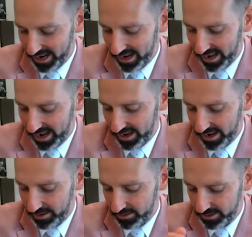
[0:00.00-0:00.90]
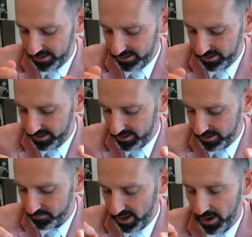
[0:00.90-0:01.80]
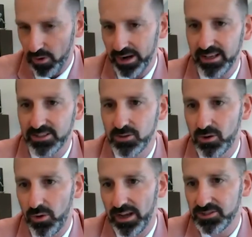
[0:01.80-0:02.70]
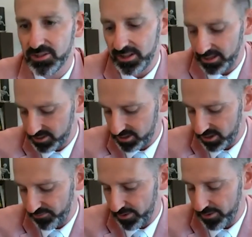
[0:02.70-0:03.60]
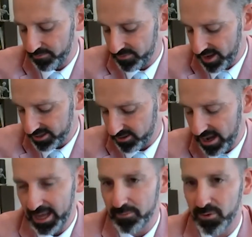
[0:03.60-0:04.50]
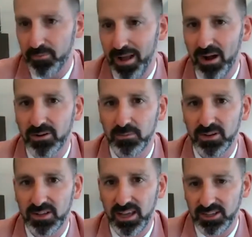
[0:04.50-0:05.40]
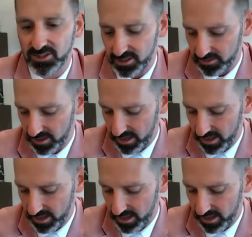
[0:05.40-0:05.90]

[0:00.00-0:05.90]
I want to get to a question that's here from Dr. Latimer about communication.